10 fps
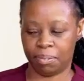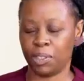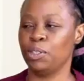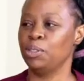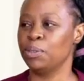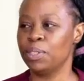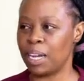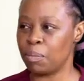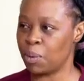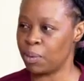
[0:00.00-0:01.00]
you do
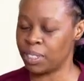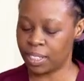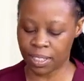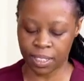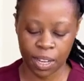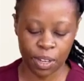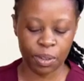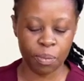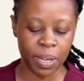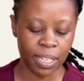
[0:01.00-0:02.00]
that process,
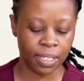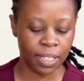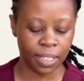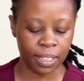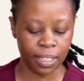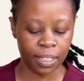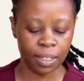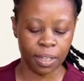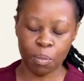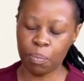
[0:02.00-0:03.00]
yeah. You
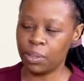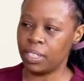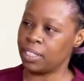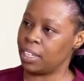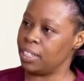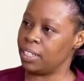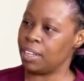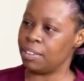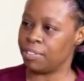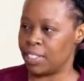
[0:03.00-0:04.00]
basically put it in
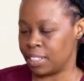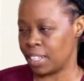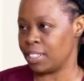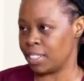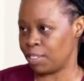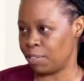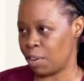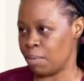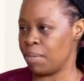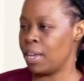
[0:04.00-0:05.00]
a fixated
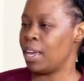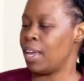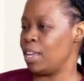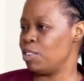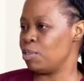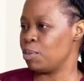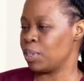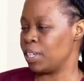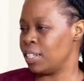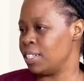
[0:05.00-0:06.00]
form and you
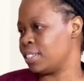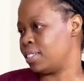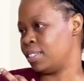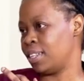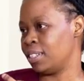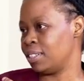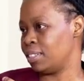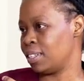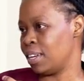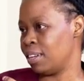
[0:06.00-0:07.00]
release
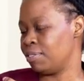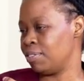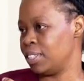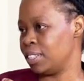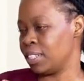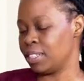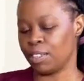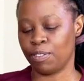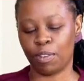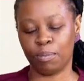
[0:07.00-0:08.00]
that
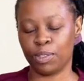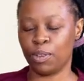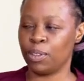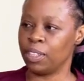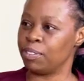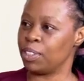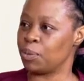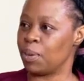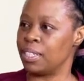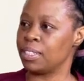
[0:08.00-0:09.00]
fixated form. So if
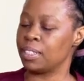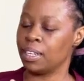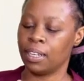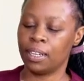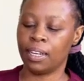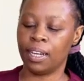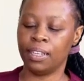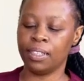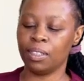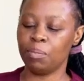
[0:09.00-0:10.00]
it was a
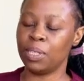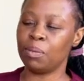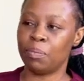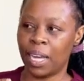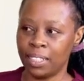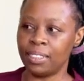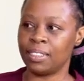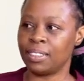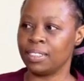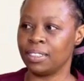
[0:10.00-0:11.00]
little bit
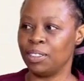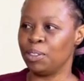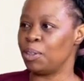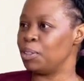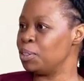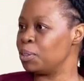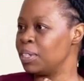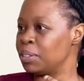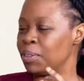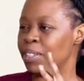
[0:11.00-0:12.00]
bent, you don't do
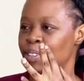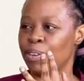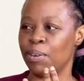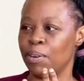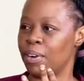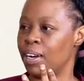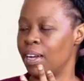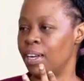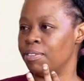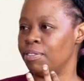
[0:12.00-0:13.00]
it with your
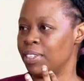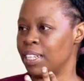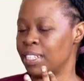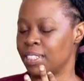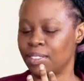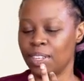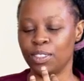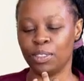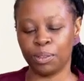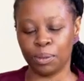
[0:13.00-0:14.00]
finger
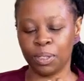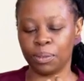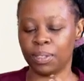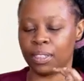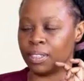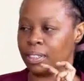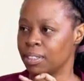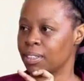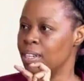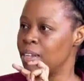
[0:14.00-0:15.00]
straight, you do it with
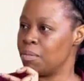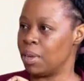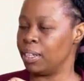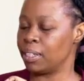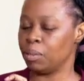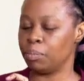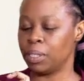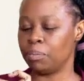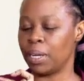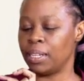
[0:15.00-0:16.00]
it a little
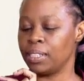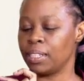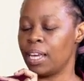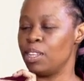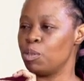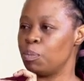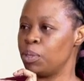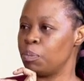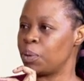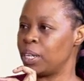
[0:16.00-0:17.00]
bit bent, and you
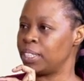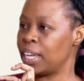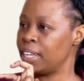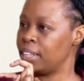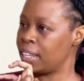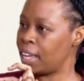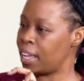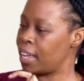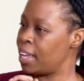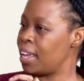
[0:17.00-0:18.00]
put pressure in
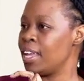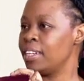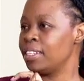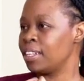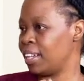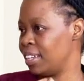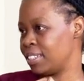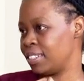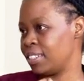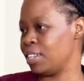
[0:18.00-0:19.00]
there and it
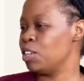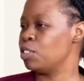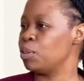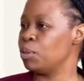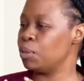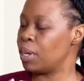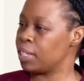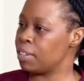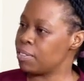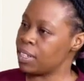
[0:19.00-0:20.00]
clicks. Okay. So you are
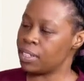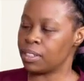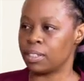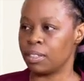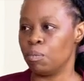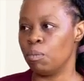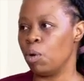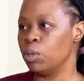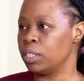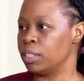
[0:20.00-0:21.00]
giving it
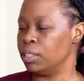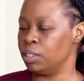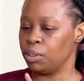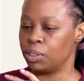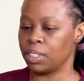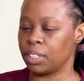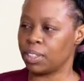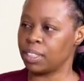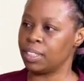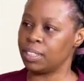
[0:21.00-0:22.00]
motion. You
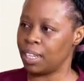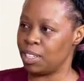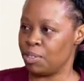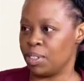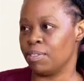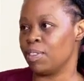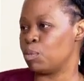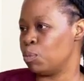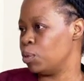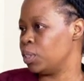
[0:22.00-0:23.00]
restrict it and you give
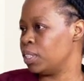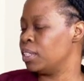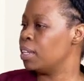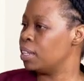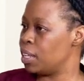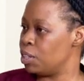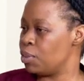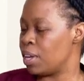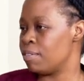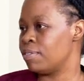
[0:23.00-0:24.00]
it motion, then
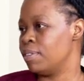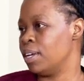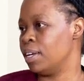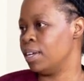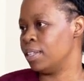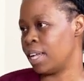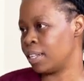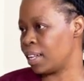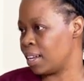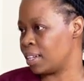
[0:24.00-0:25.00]
you have
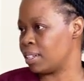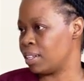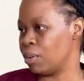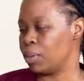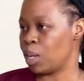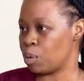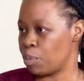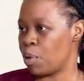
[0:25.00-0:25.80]
that click or that